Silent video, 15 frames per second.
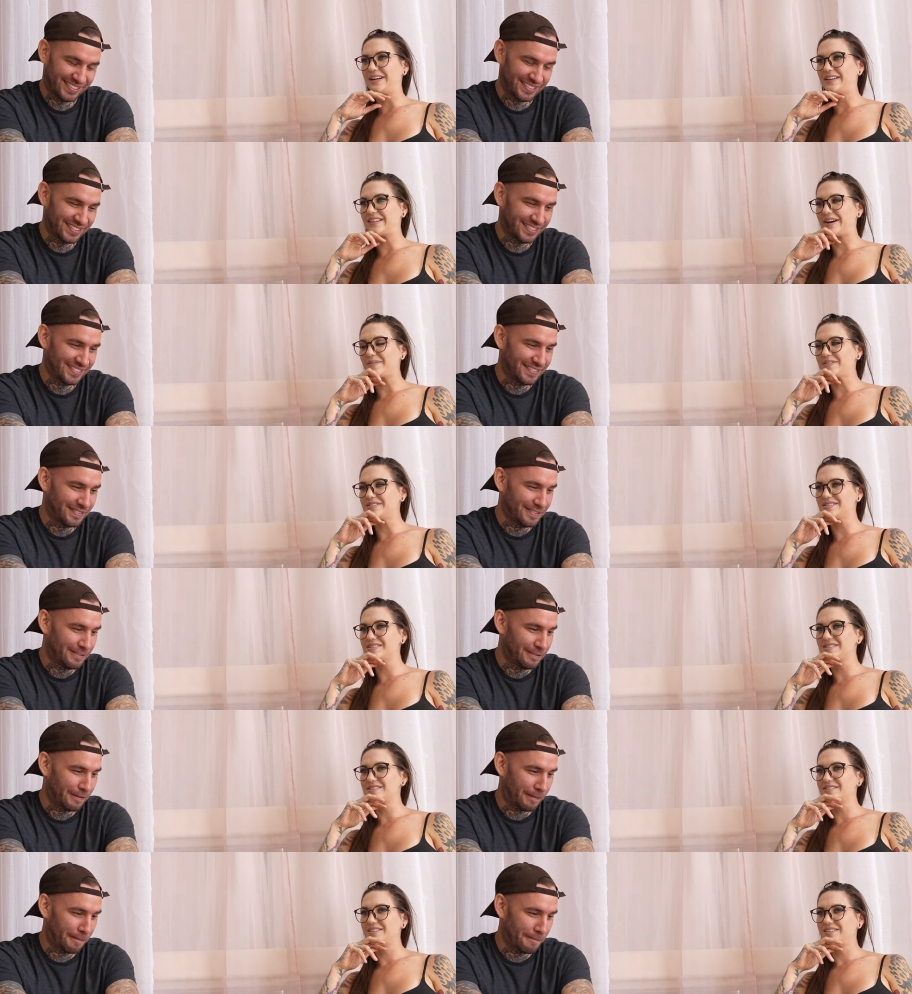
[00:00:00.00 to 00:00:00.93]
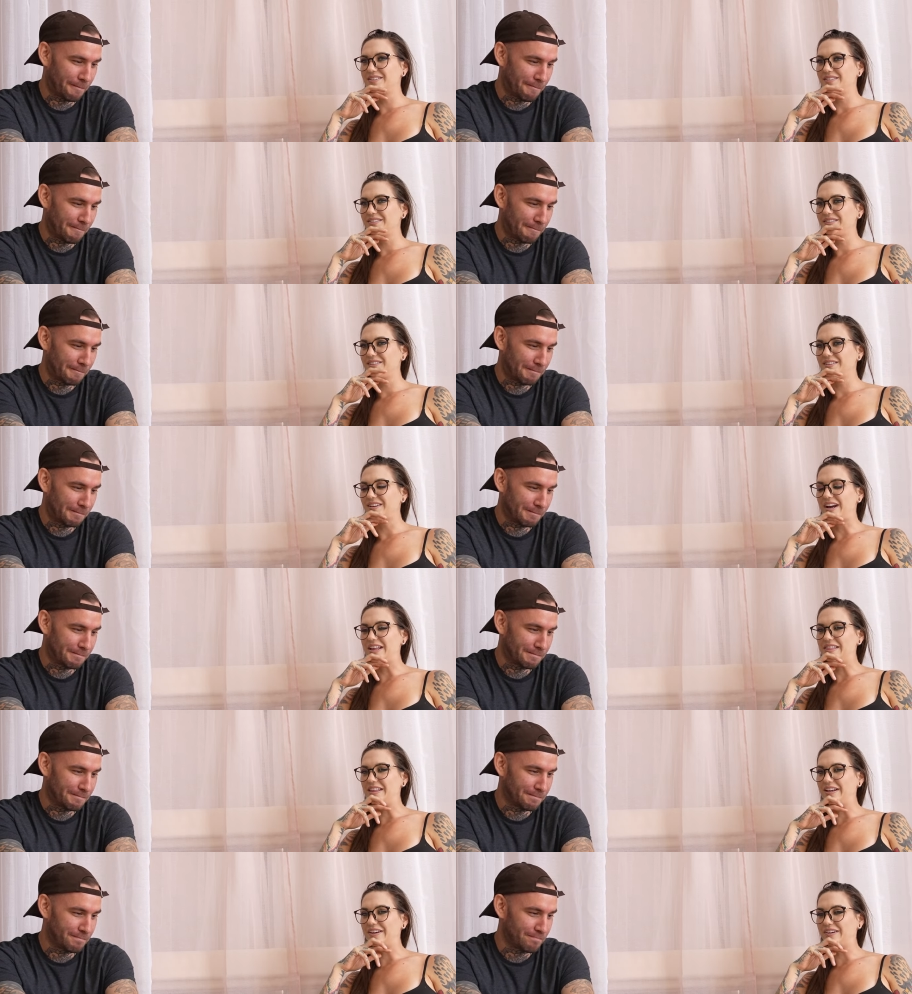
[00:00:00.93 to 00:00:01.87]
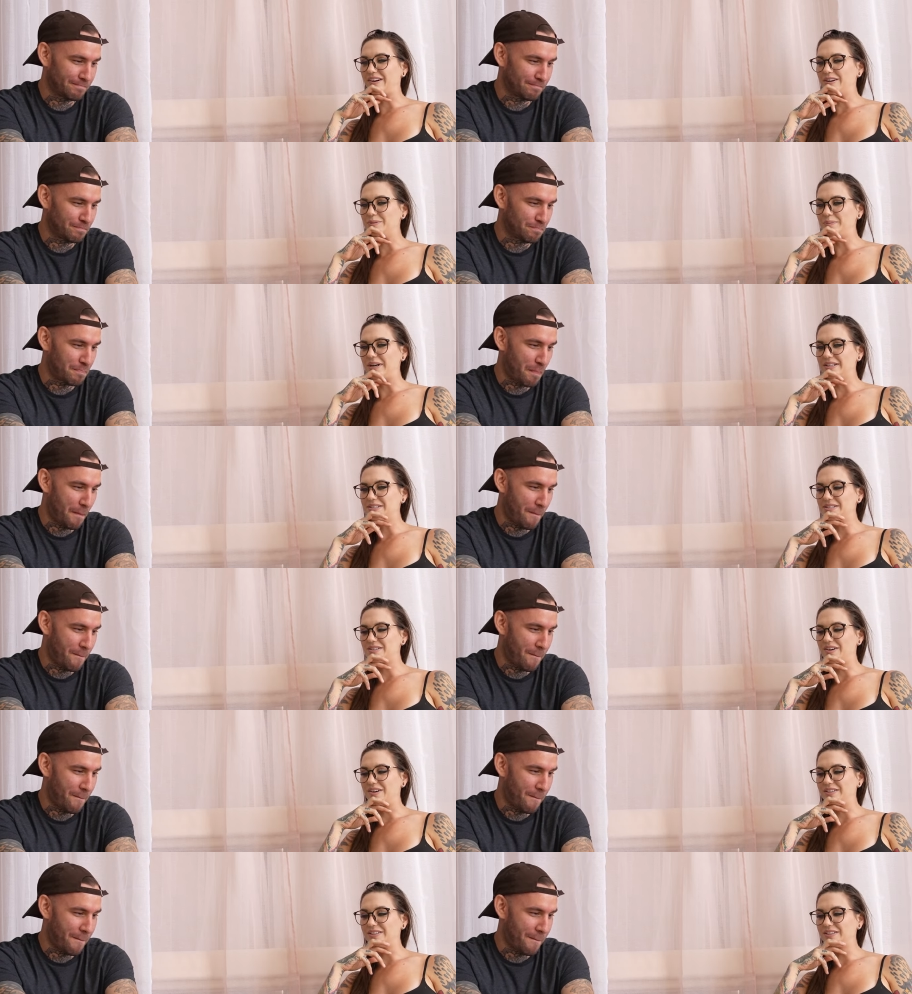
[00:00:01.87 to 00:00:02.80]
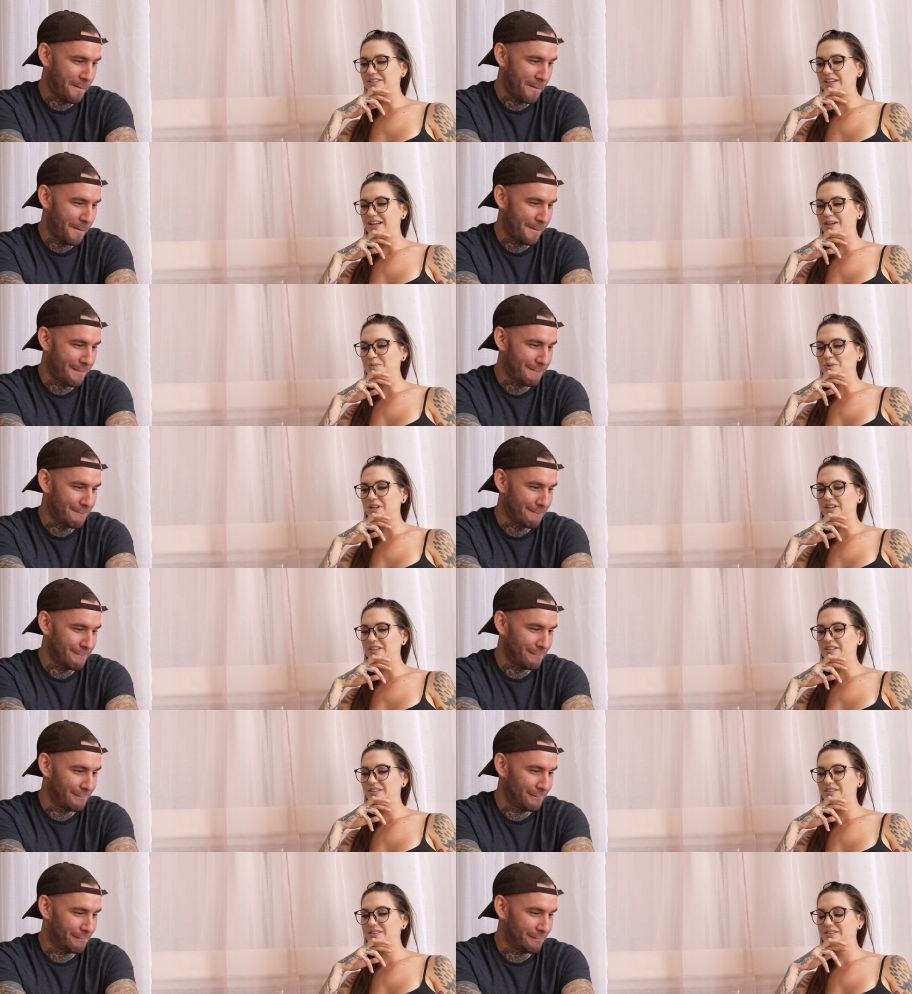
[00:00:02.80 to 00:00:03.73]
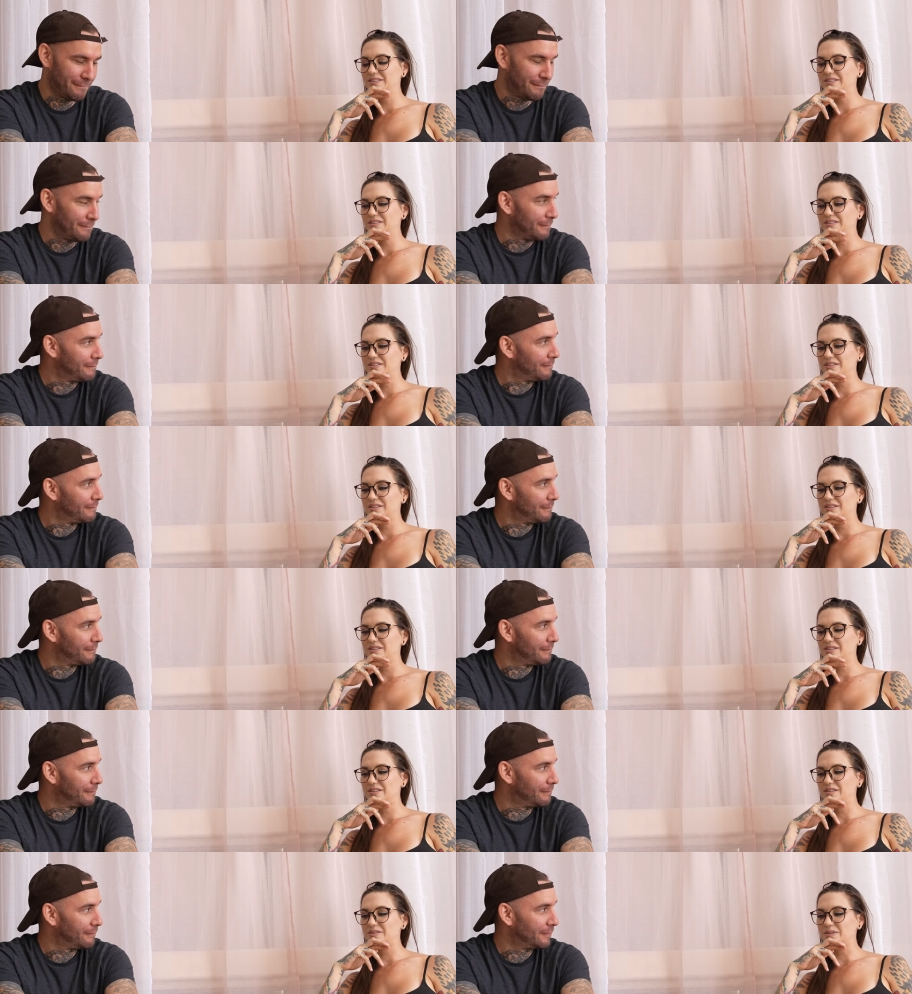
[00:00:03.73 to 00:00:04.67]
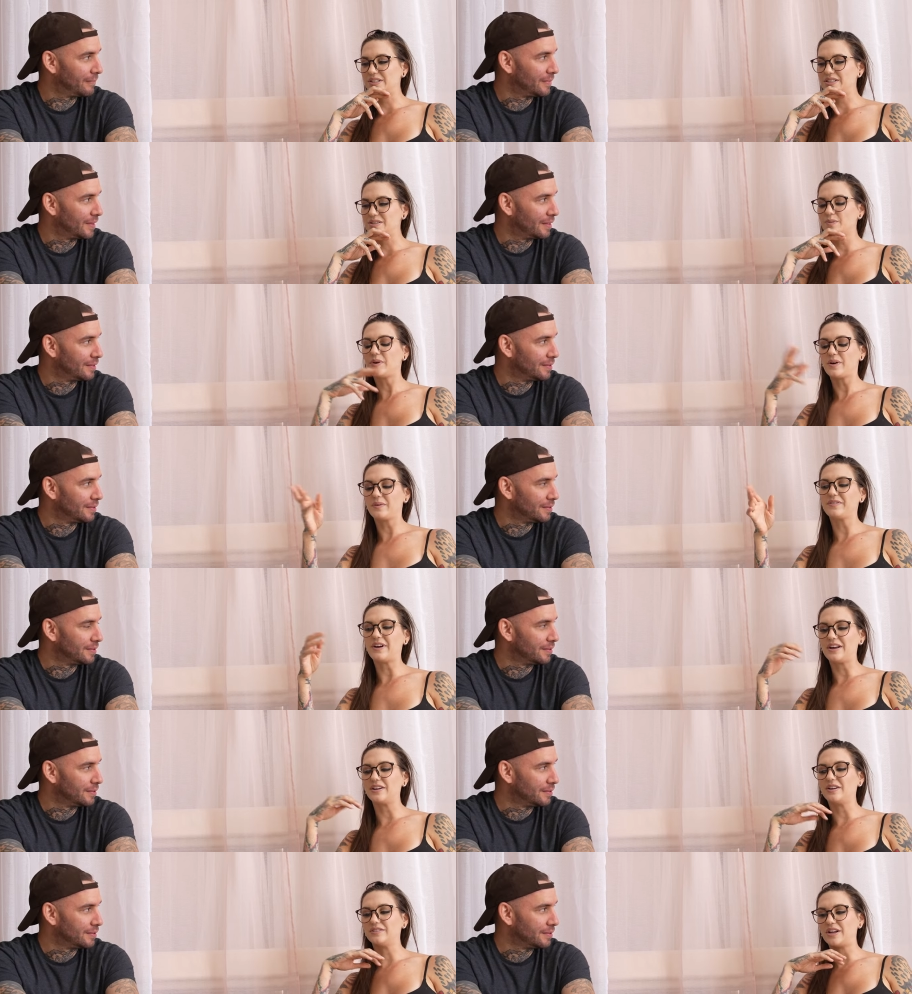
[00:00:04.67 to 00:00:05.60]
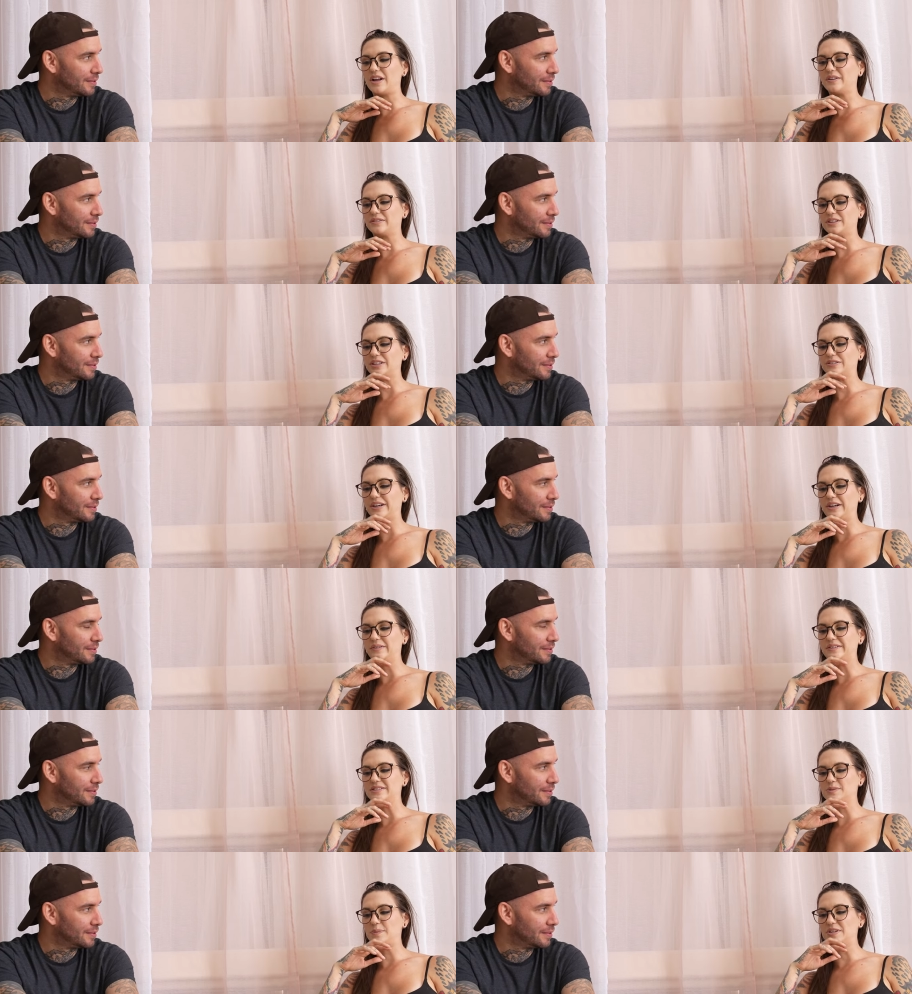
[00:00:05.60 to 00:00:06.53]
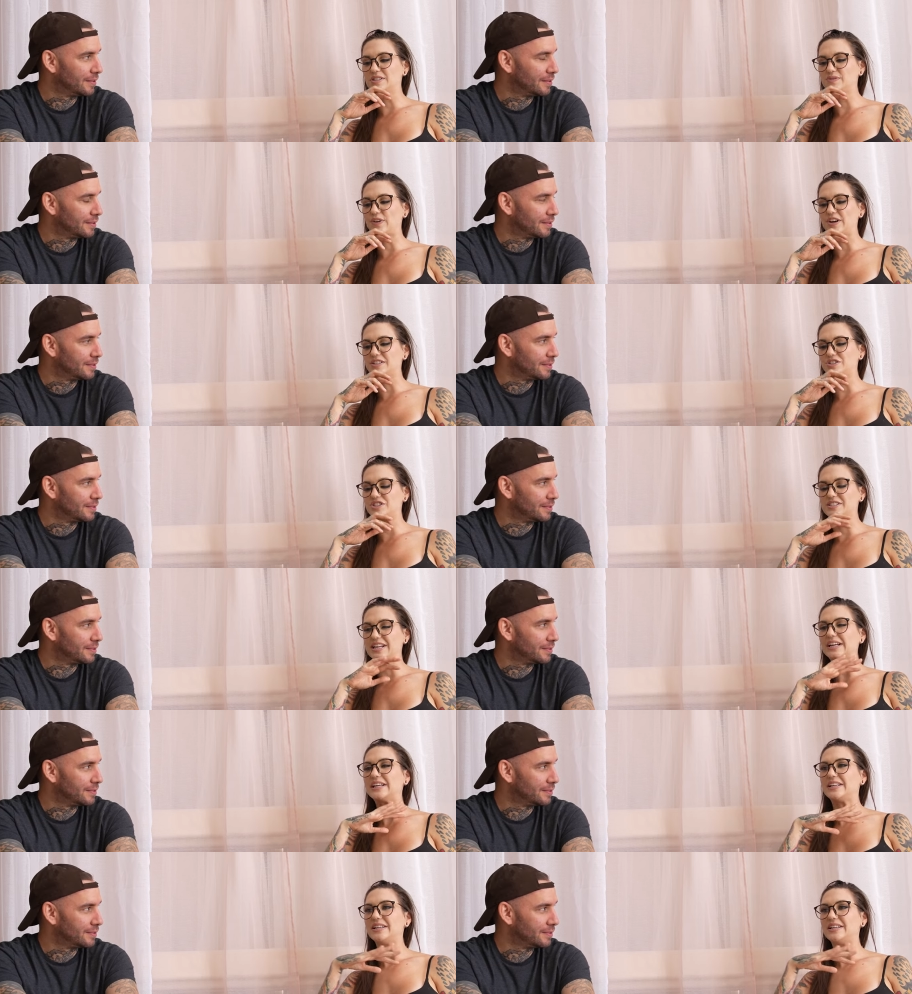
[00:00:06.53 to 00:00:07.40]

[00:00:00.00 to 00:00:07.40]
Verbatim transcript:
Speaker 1: And that was I think, our best on camera threesome. Well, we've had a lot of really great ones, but as far as just like